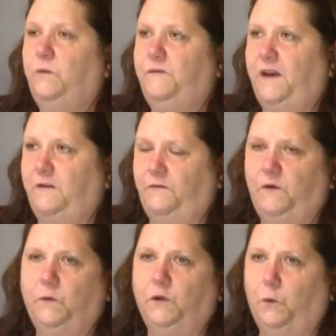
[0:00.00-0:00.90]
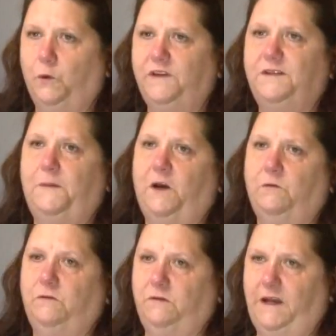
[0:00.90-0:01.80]
We've had a few inquiries
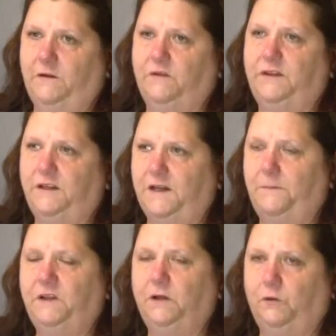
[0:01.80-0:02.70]
about actually adopting a